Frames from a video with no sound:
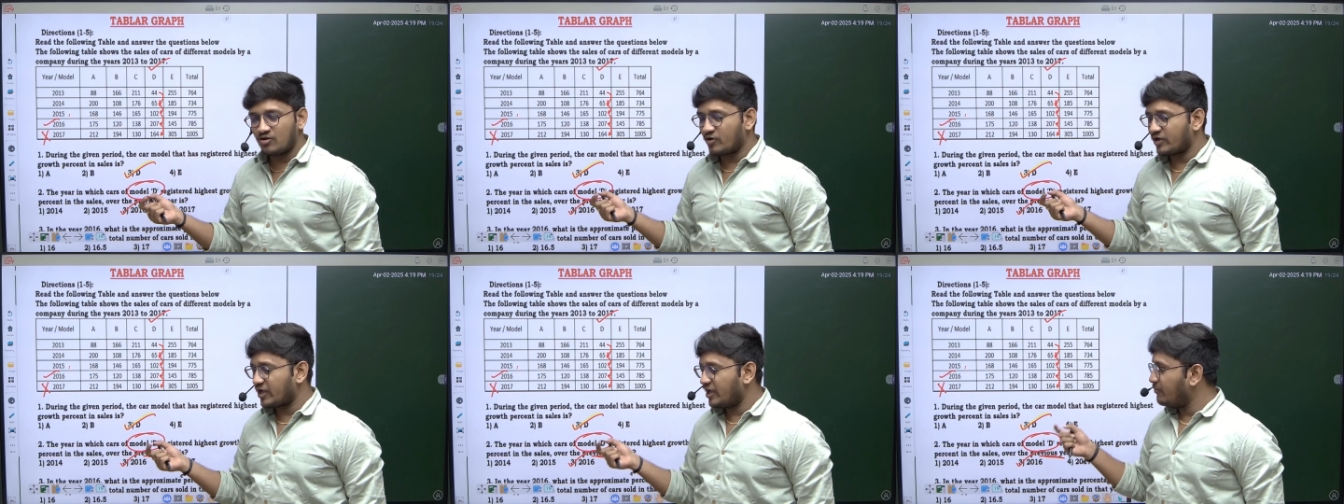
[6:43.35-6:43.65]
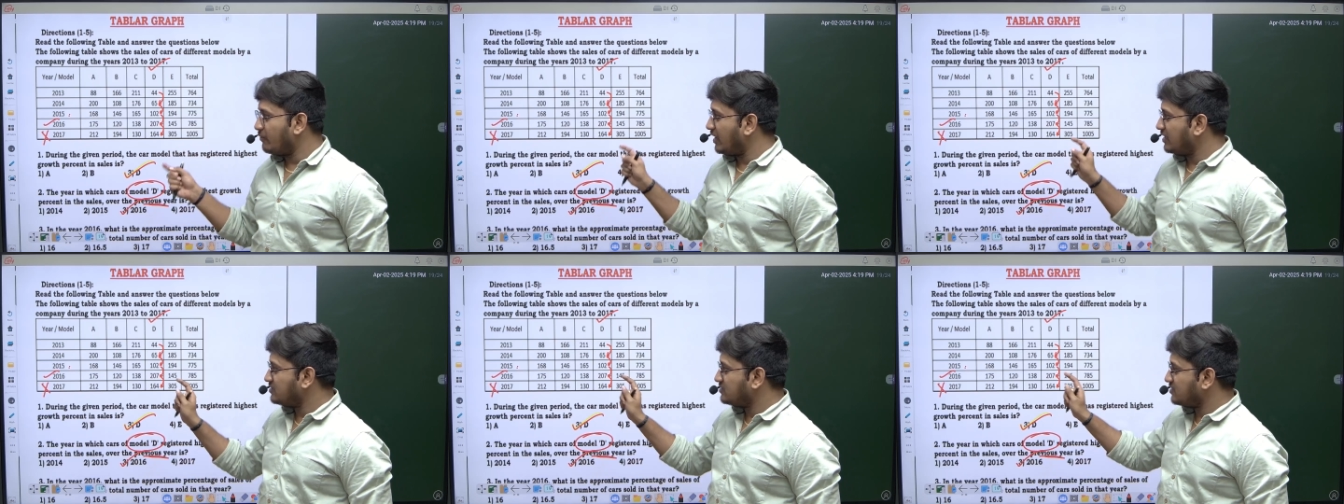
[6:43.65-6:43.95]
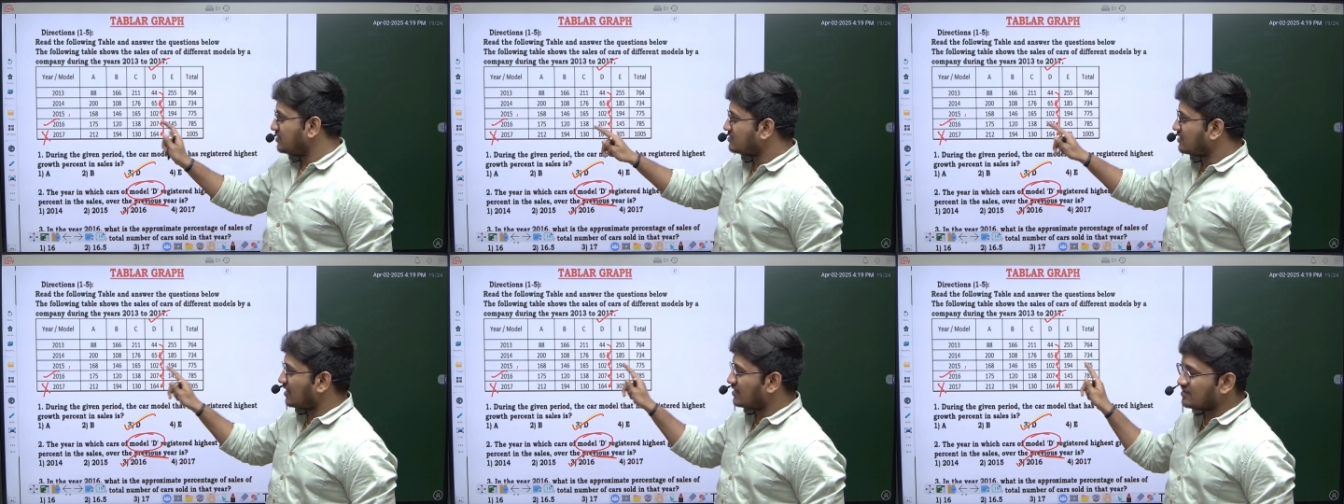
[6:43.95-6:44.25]
okay, by
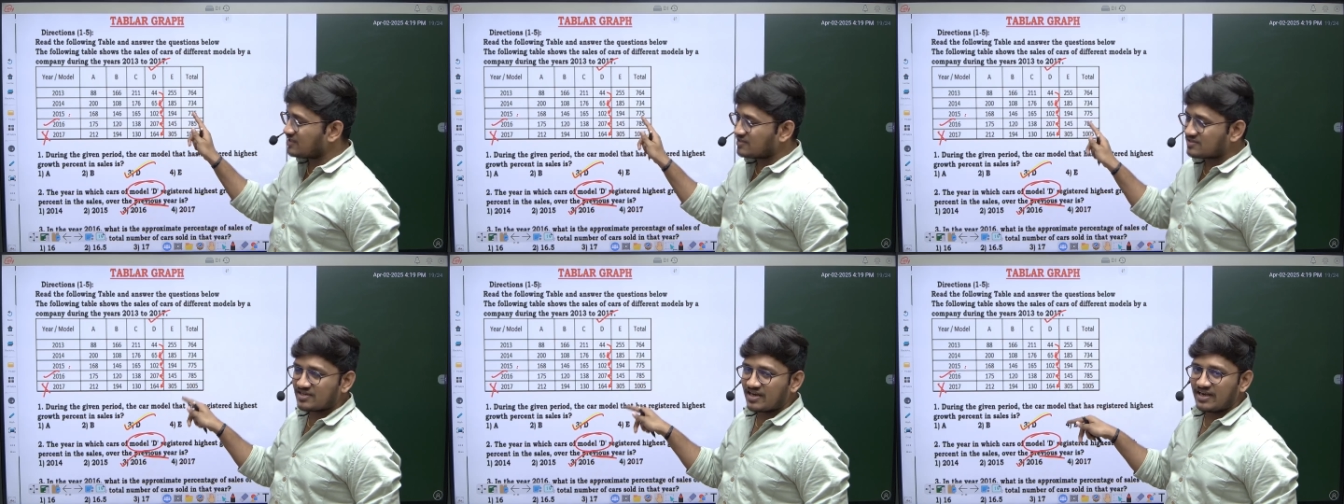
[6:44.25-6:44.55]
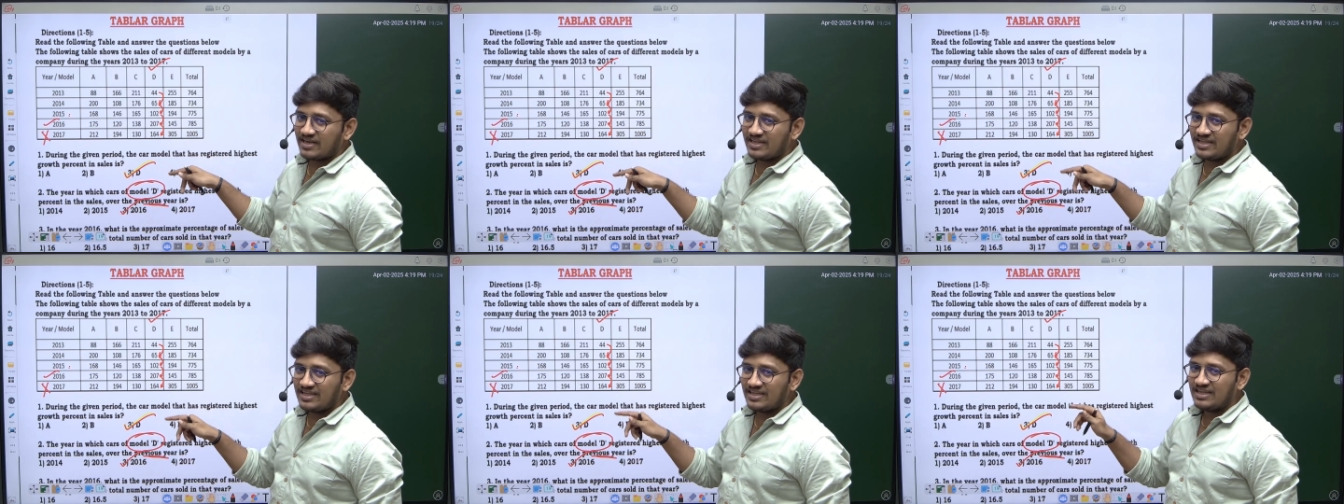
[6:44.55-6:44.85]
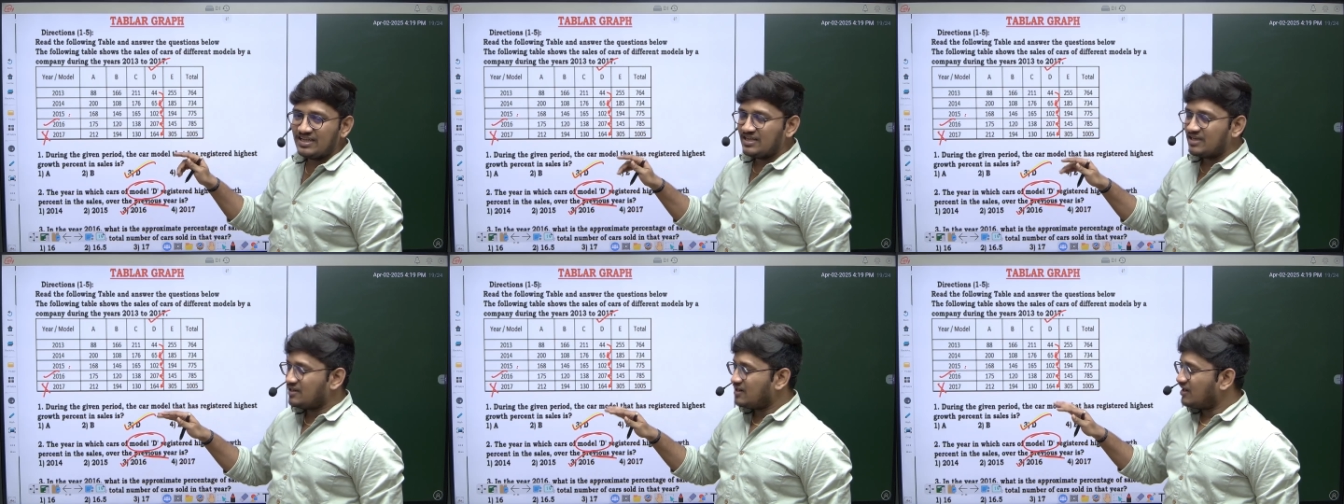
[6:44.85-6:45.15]
just understanding,
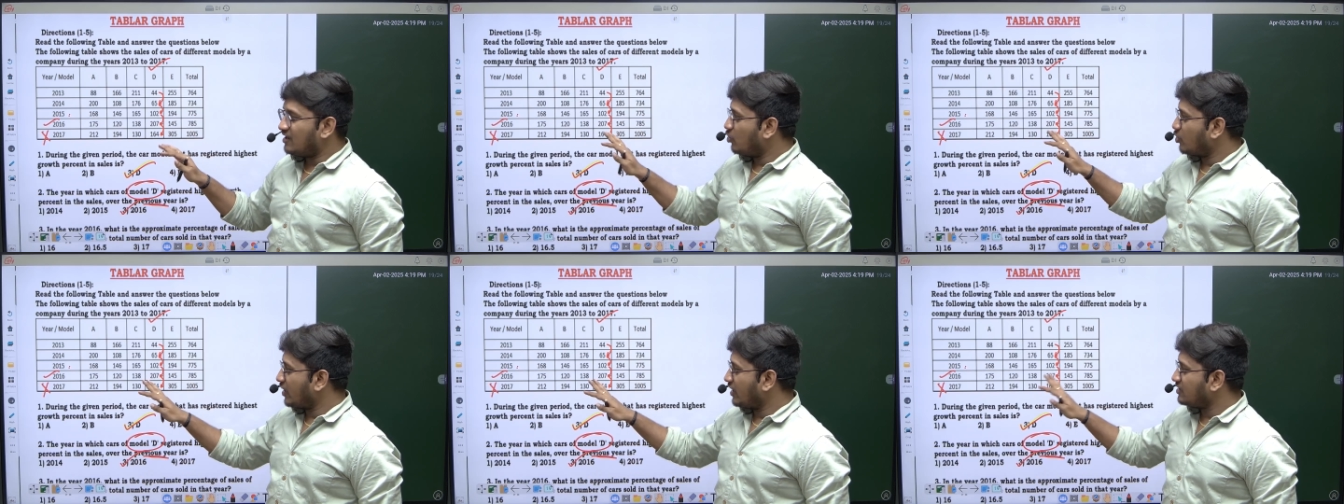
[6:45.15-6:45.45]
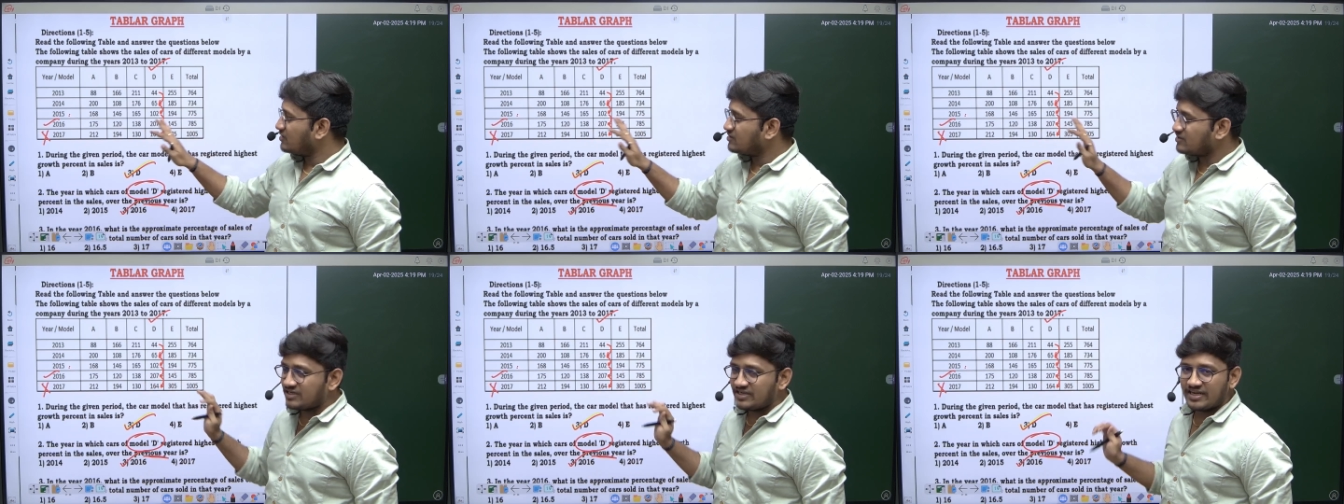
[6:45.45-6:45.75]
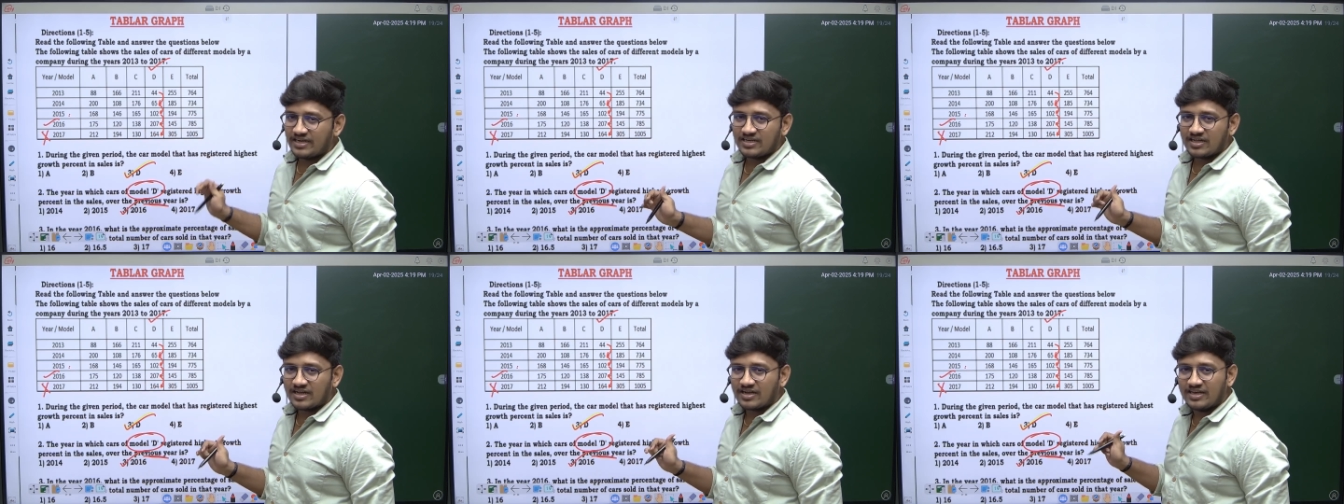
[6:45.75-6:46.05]
okay, the
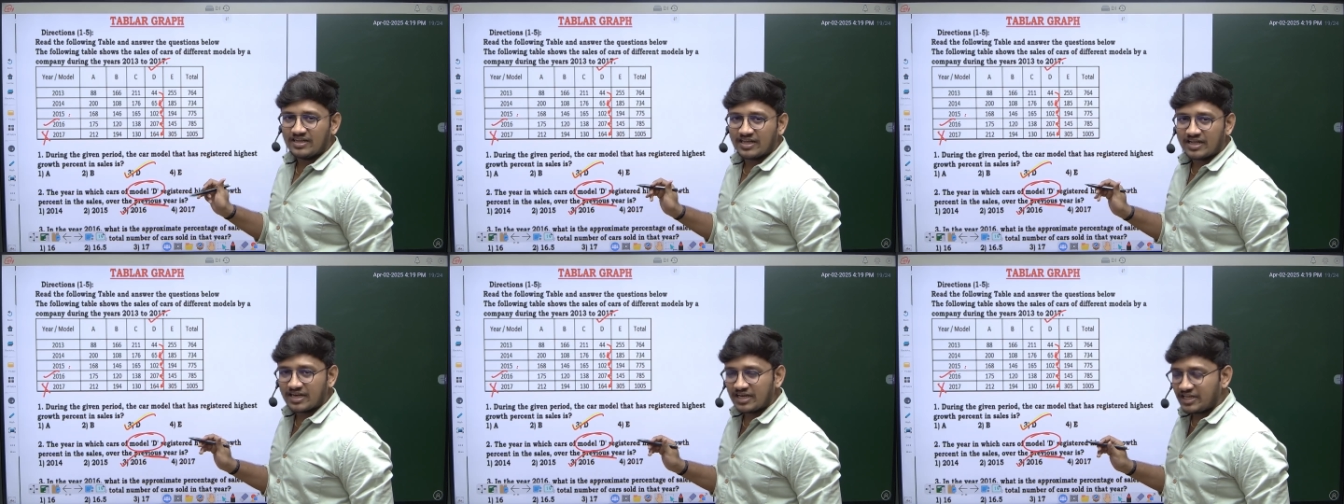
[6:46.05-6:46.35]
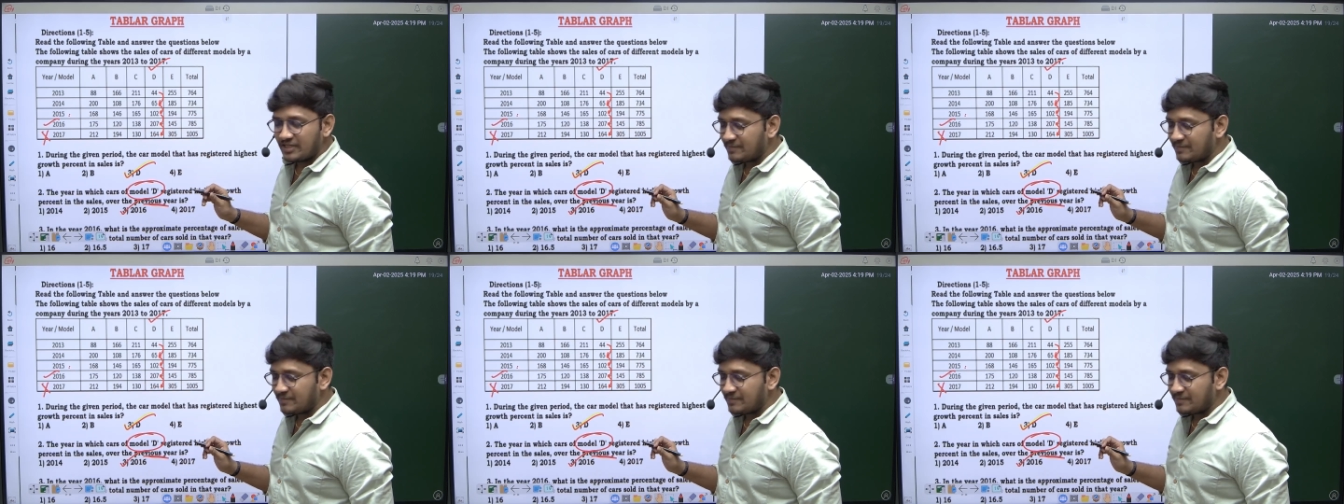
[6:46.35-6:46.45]
data clearly.